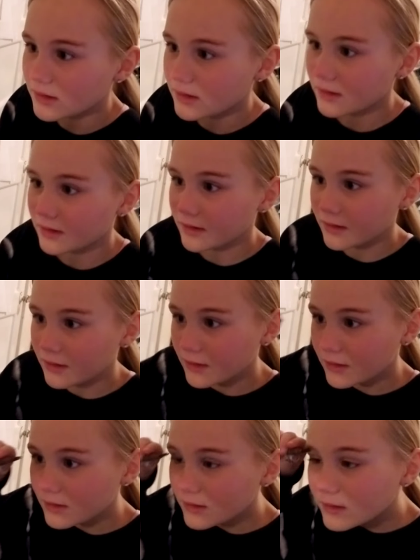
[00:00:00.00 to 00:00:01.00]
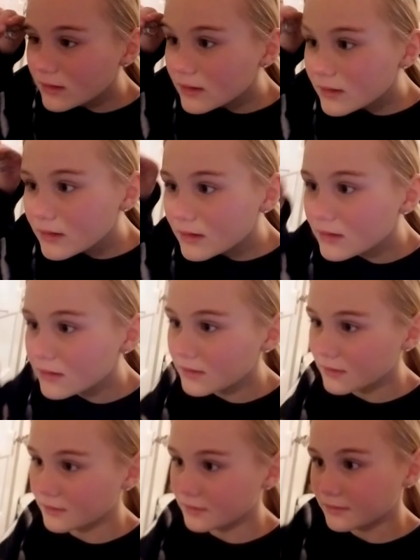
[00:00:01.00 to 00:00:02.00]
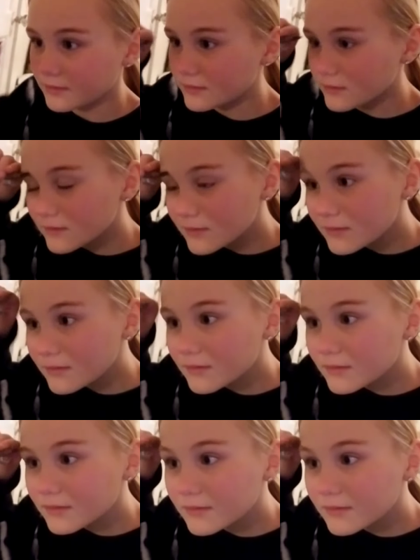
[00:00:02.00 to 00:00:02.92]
[no speech]